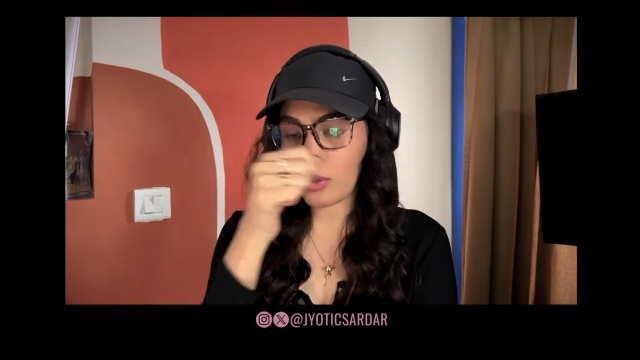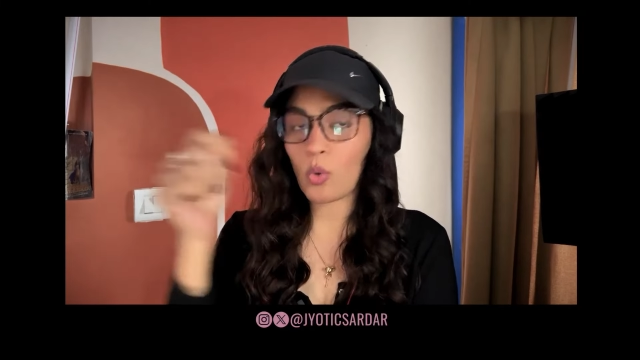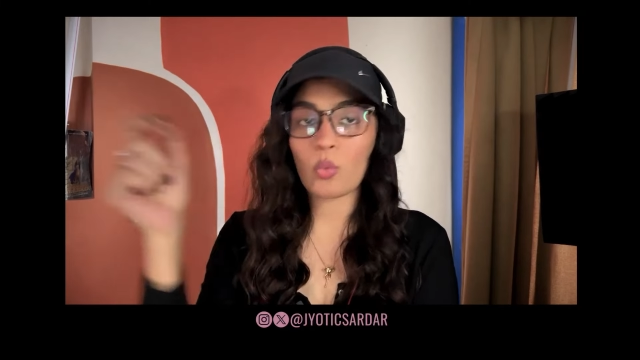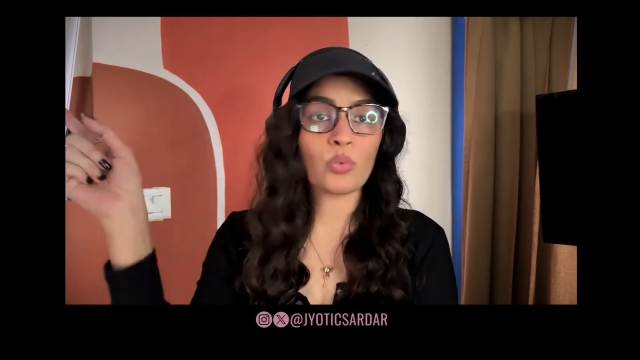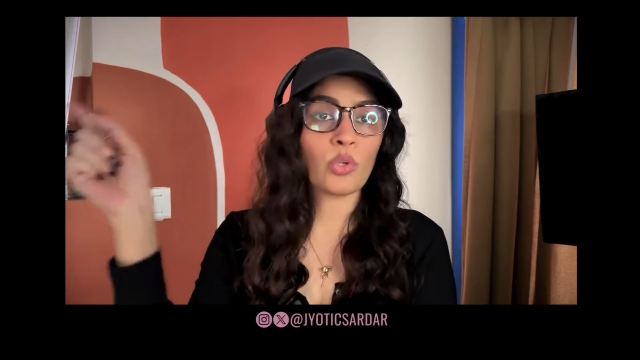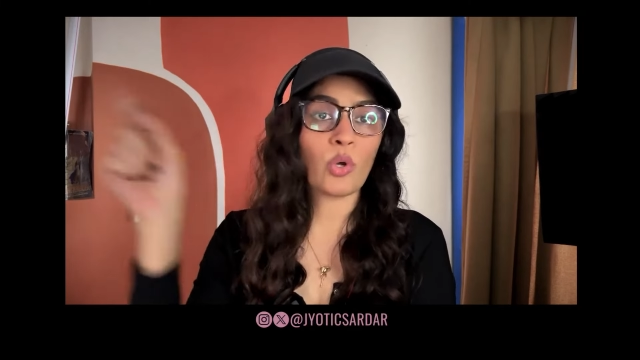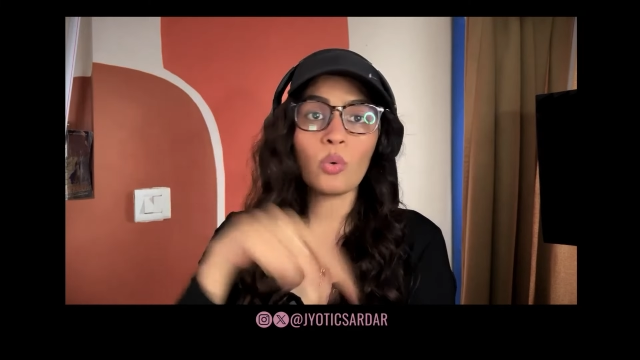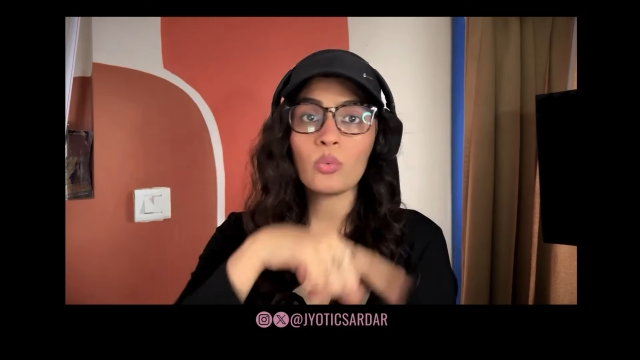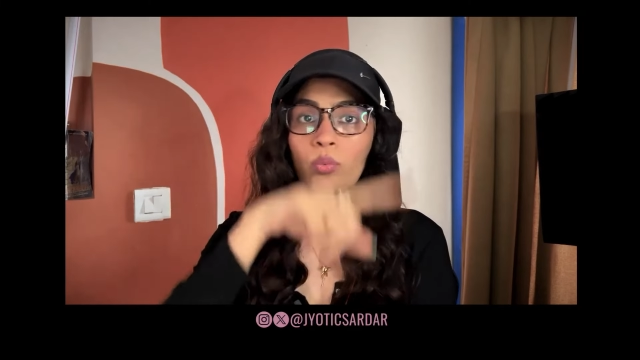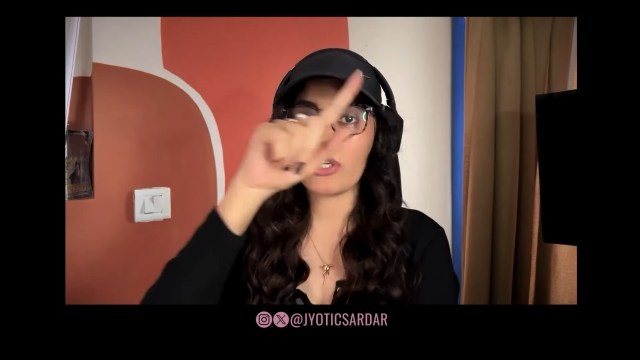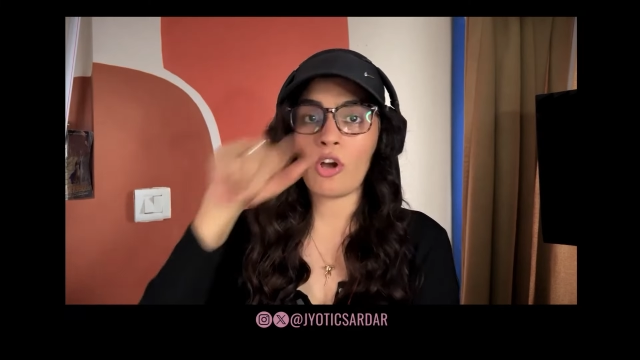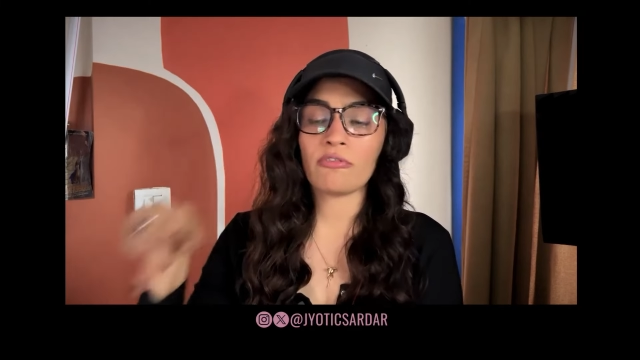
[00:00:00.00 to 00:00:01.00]
No, no,
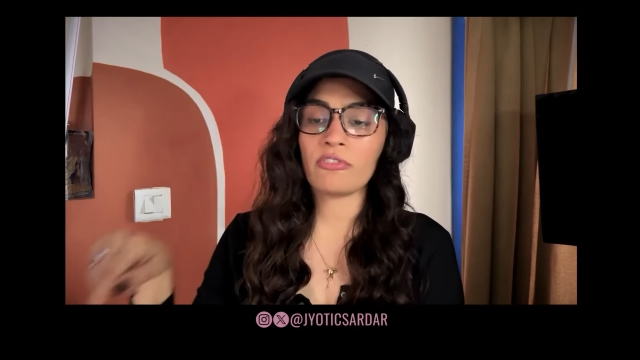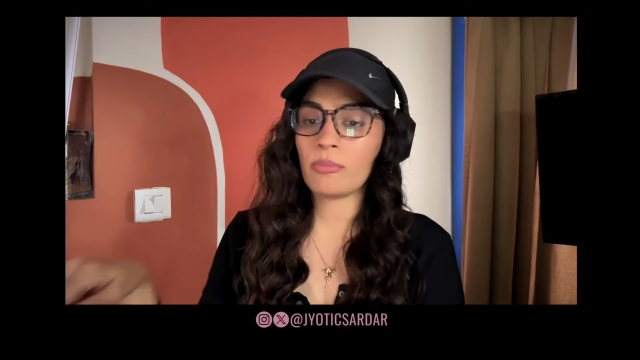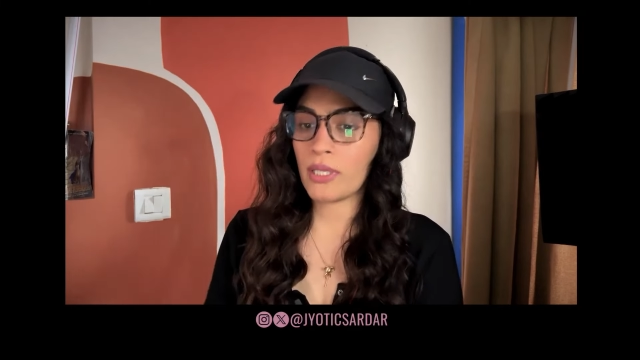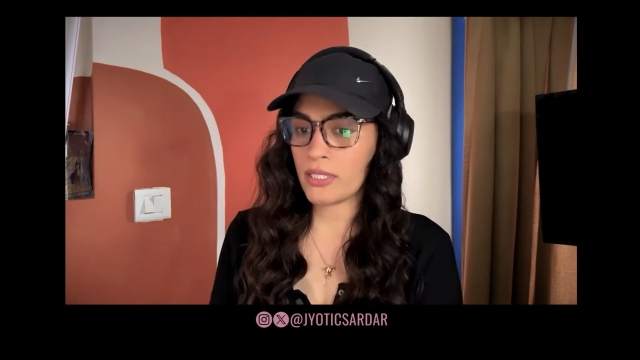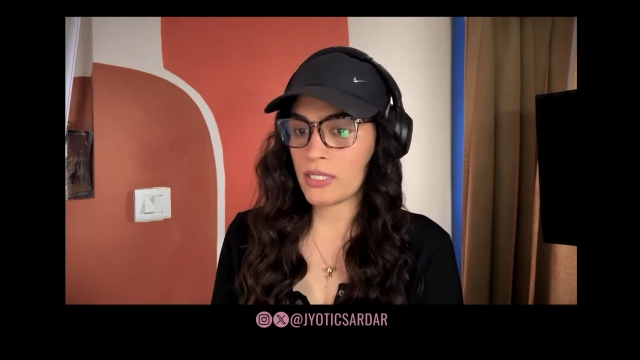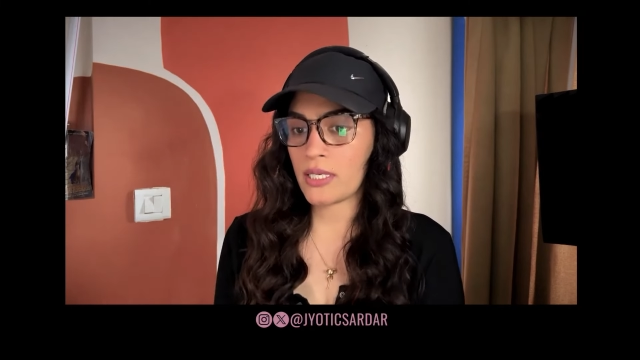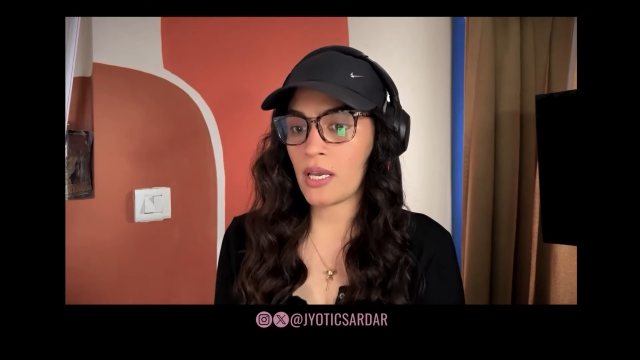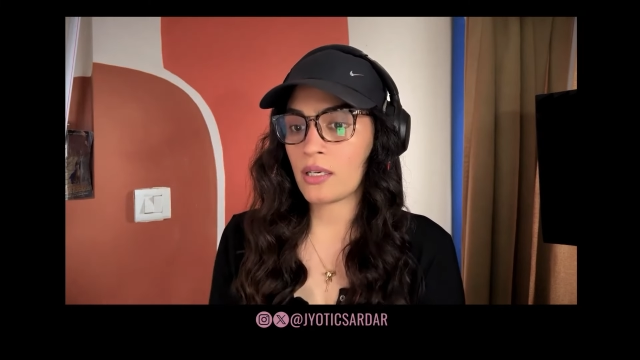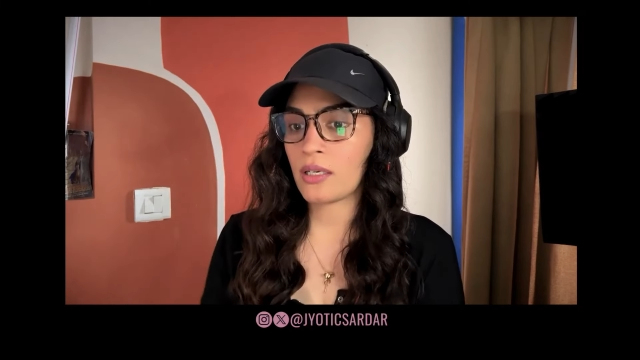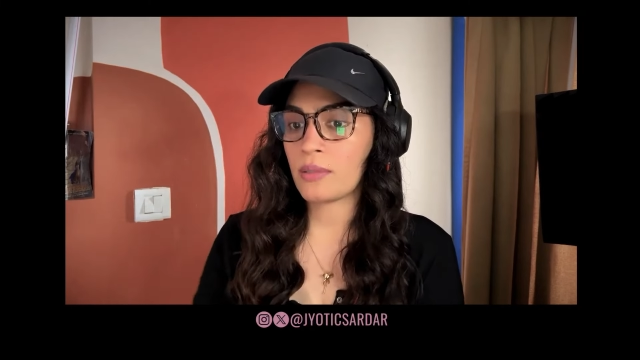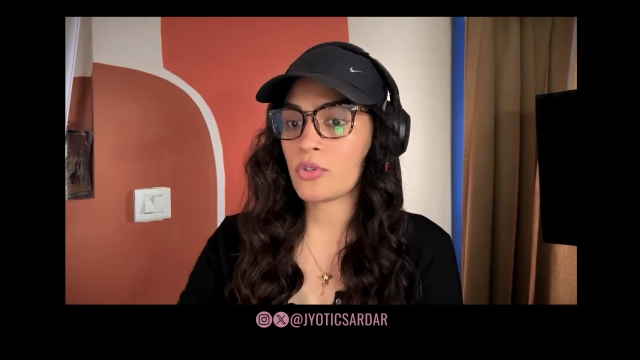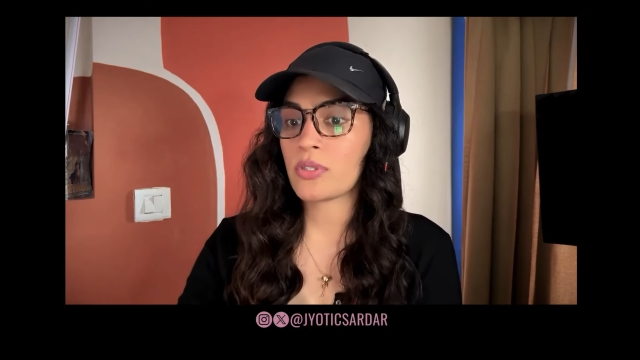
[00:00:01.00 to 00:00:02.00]
we're not for
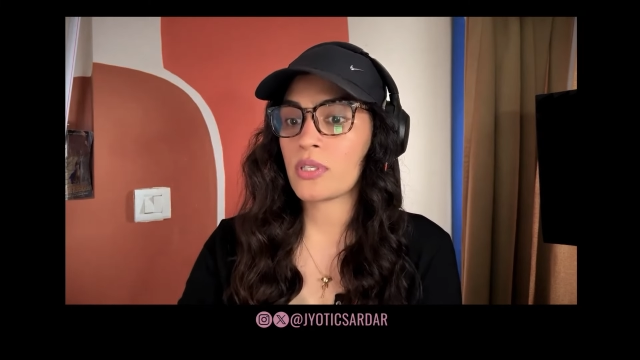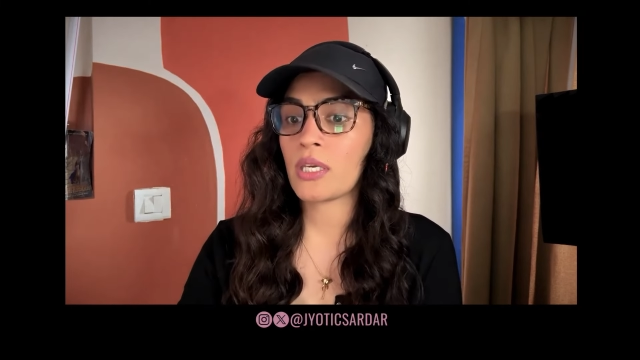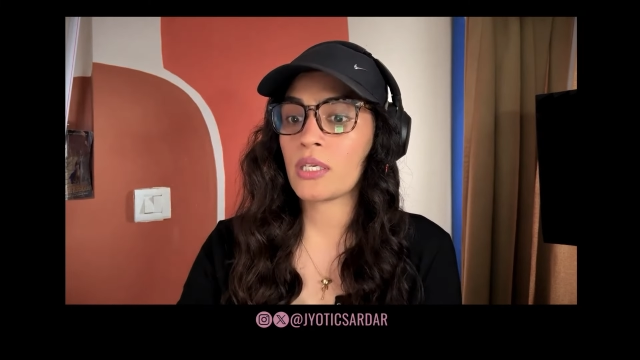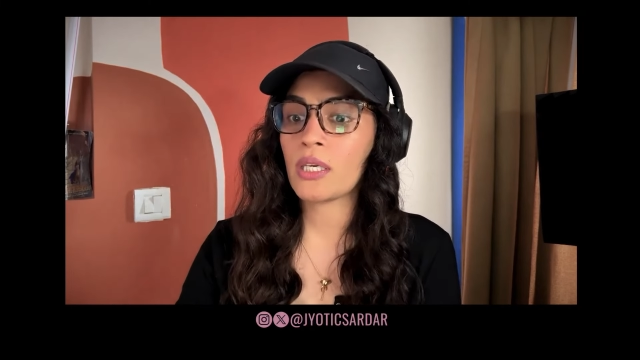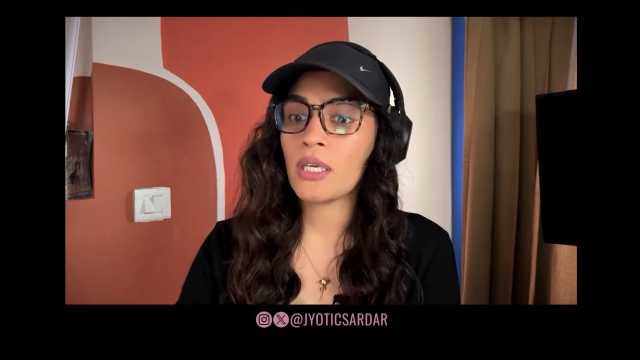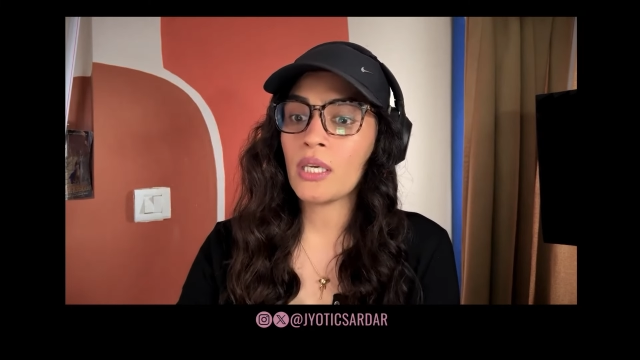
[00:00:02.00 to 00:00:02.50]
Balenciaga. I'm just saying.